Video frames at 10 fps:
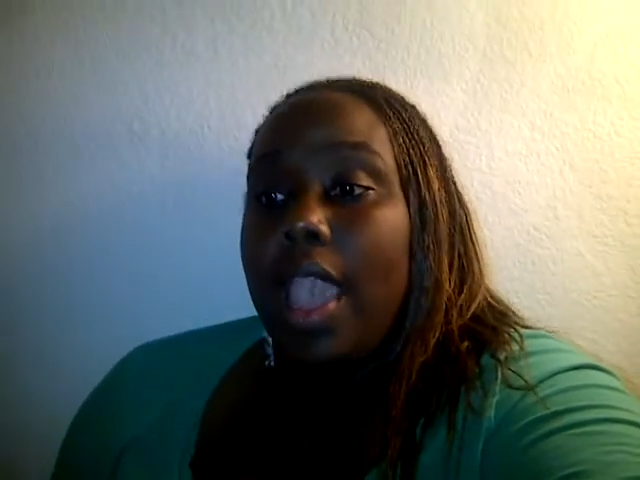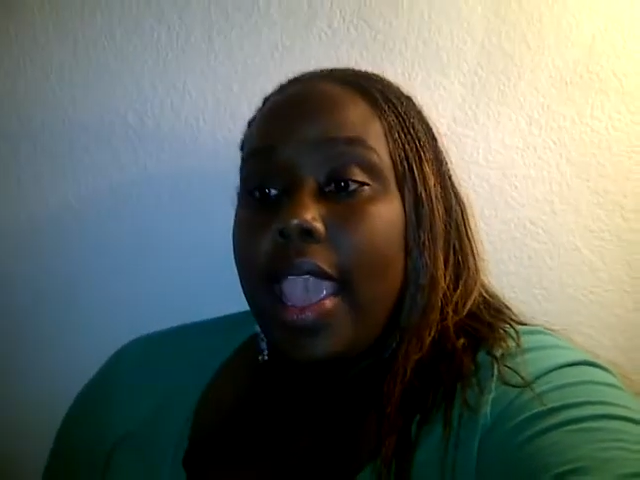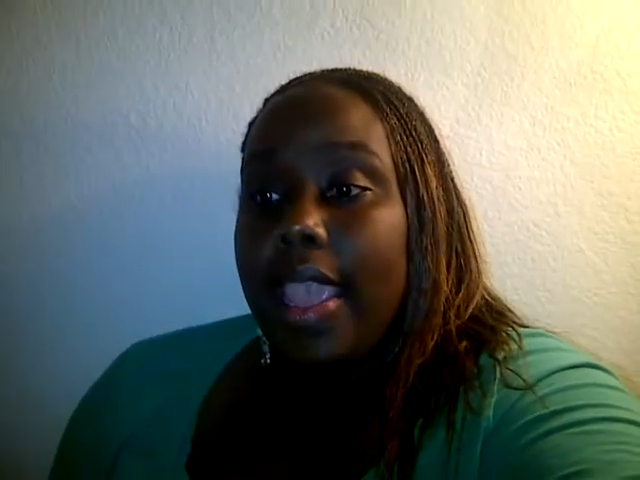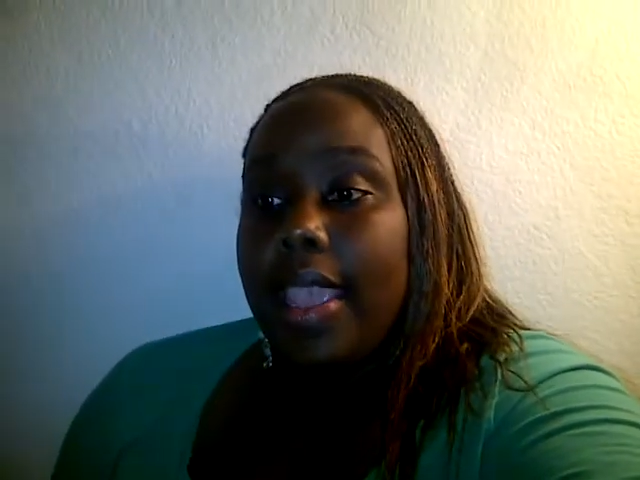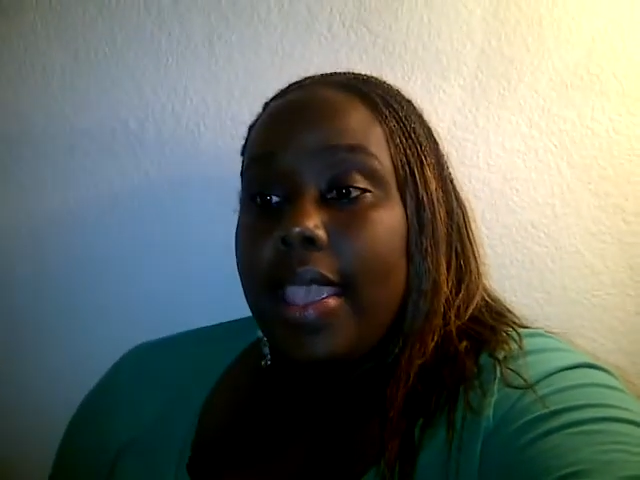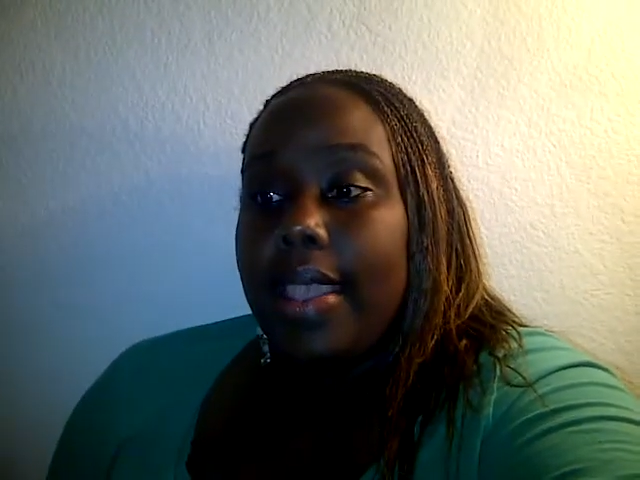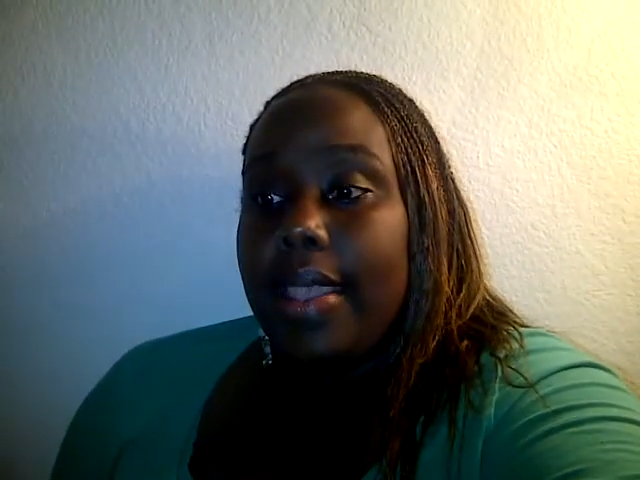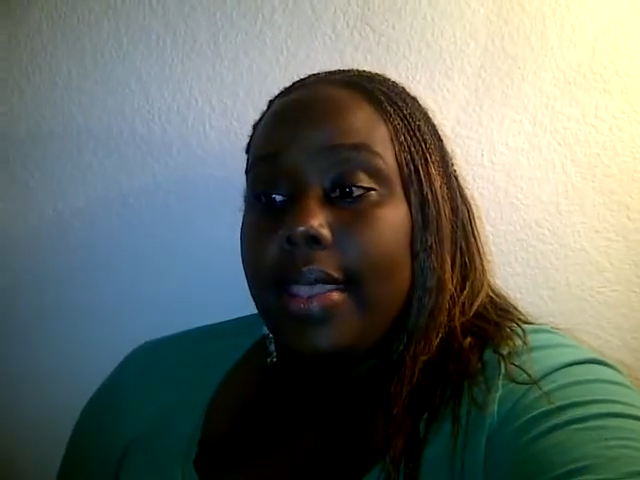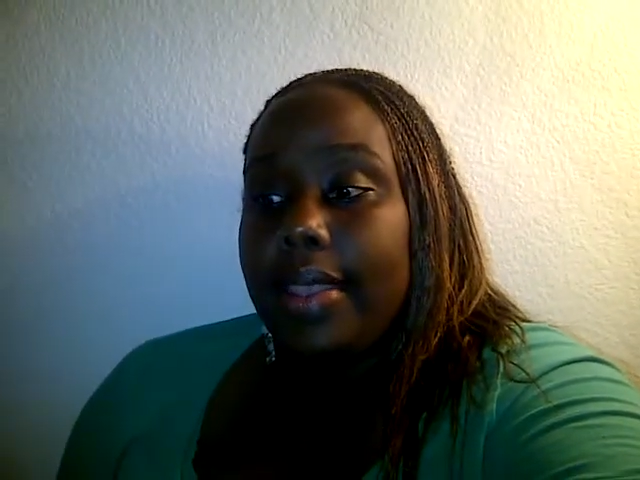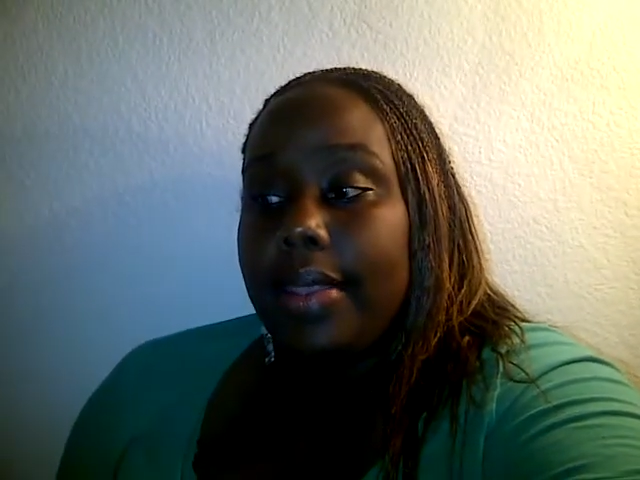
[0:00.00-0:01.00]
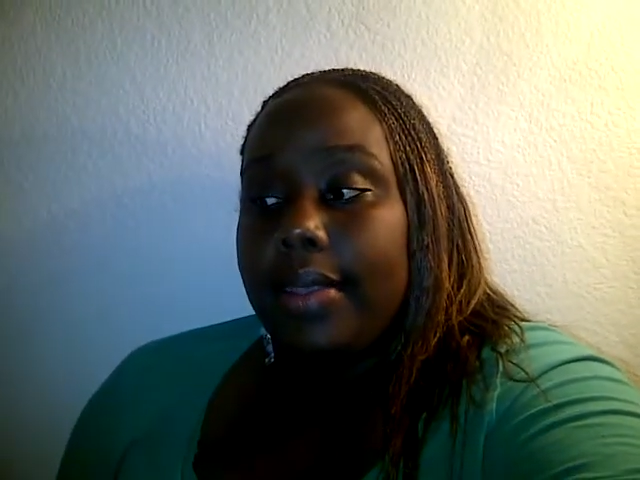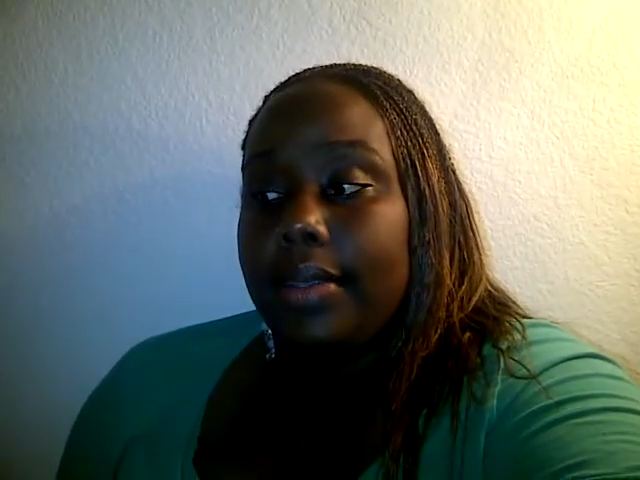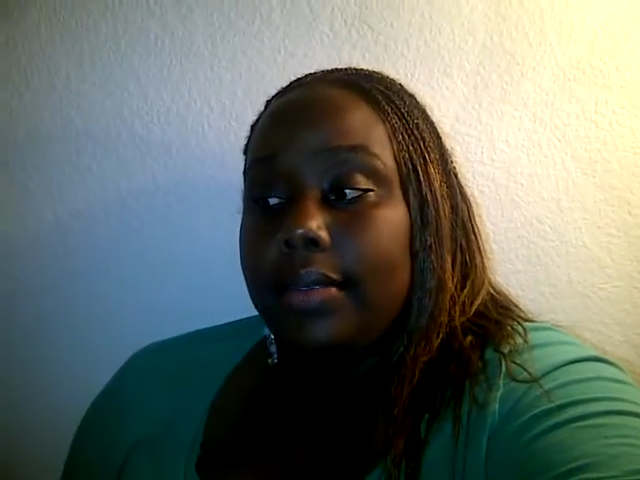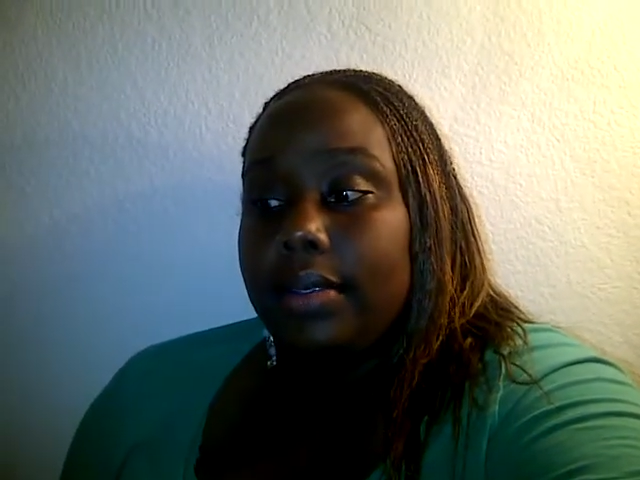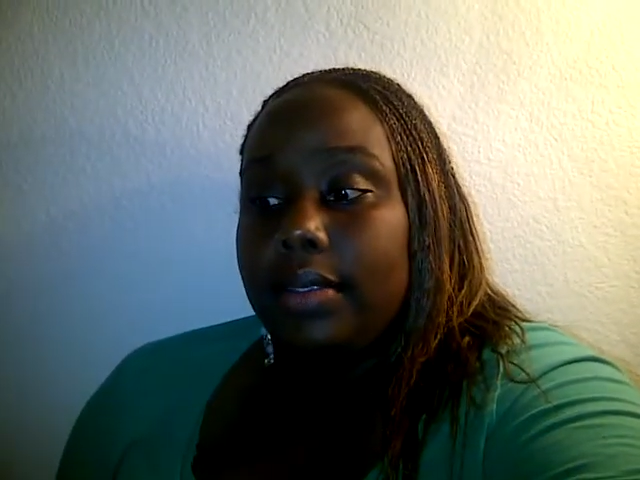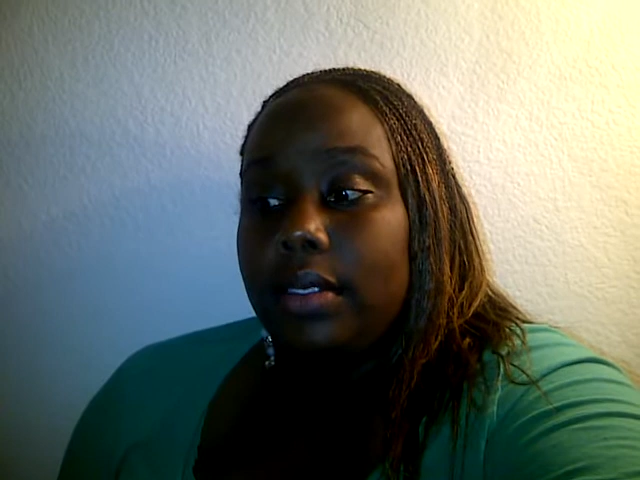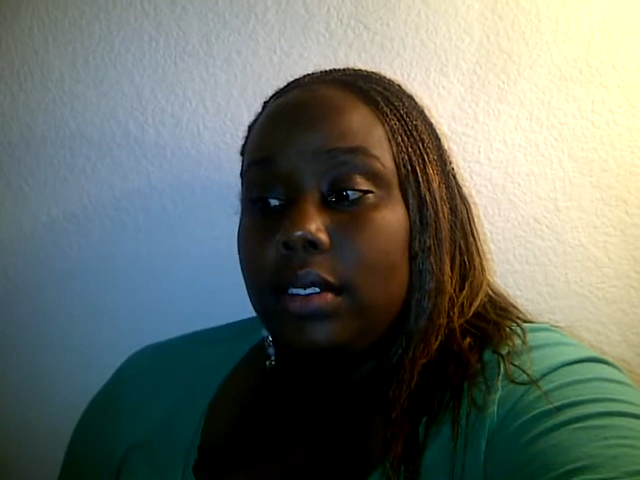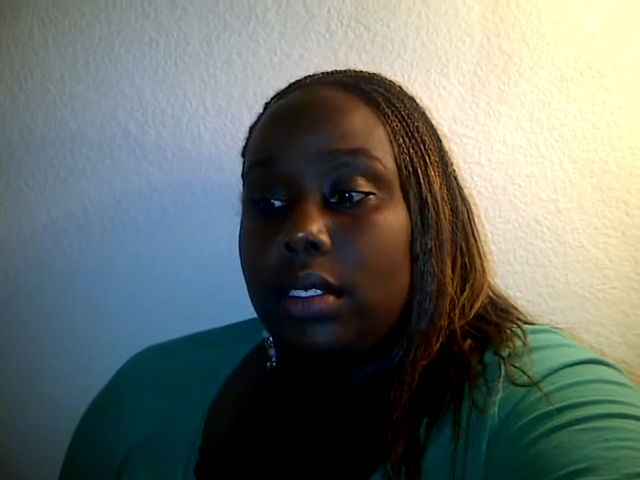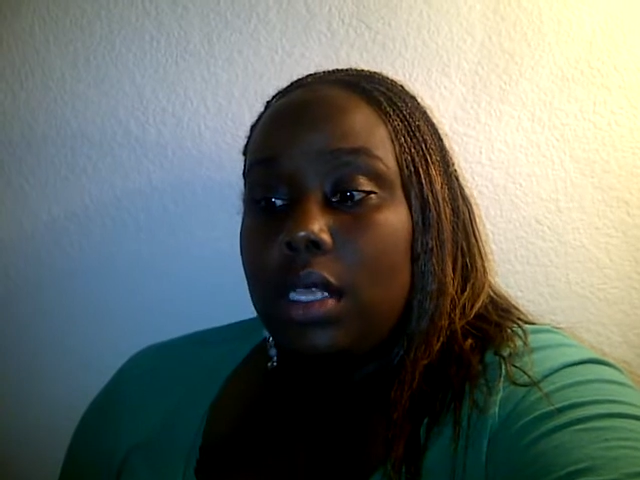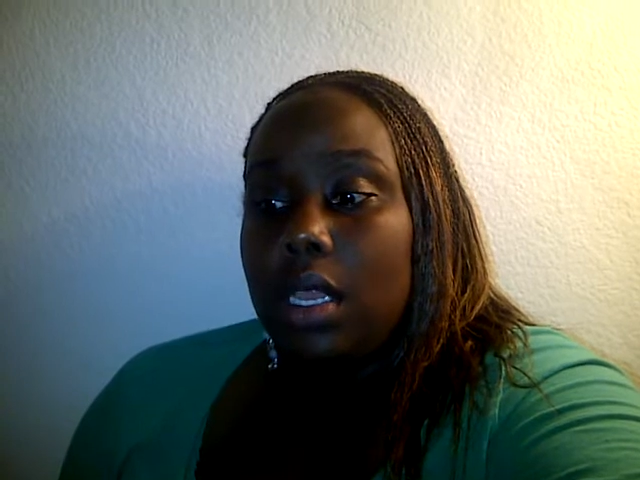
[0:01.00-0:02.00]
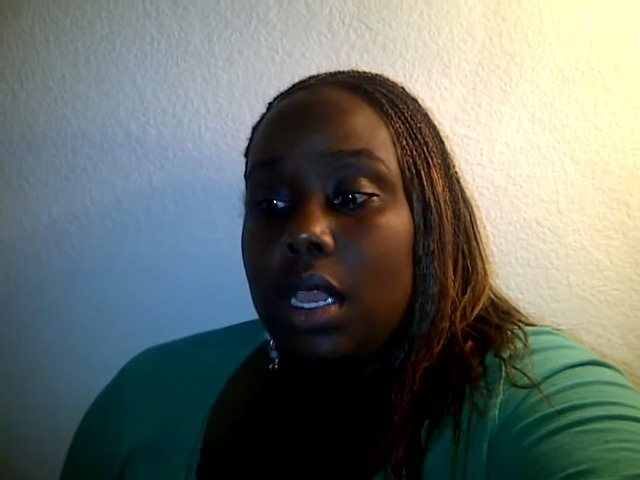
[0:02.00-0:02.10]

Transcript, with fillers: And